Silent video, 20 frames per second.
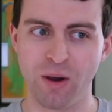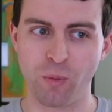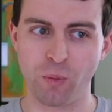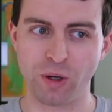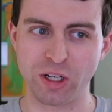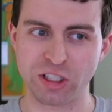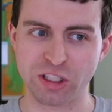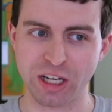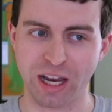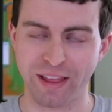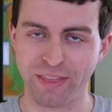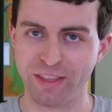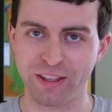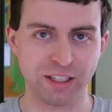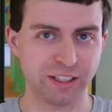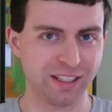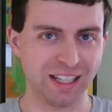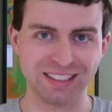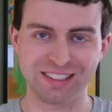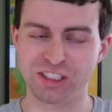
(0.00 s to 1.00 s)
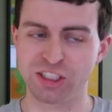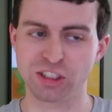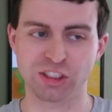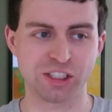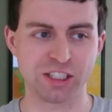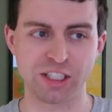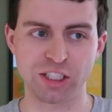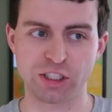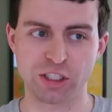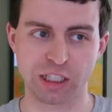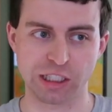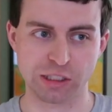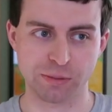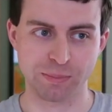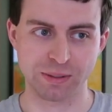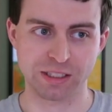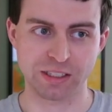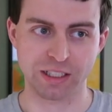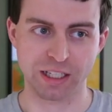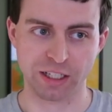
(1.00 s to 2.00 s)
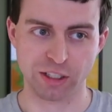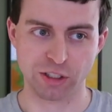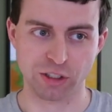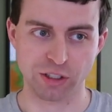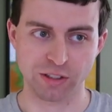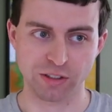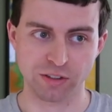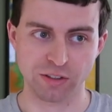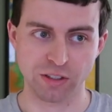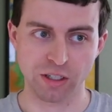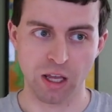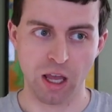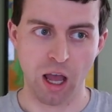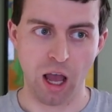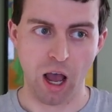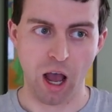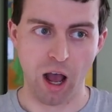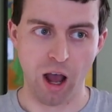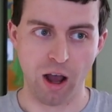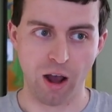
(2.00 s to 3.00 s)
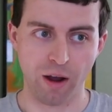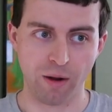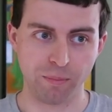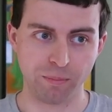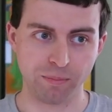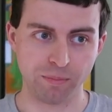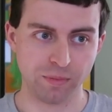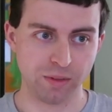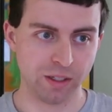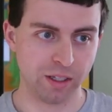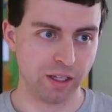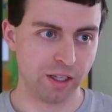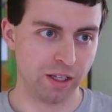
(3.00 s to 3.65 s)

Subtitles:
which I think that's just the adjustment sections. And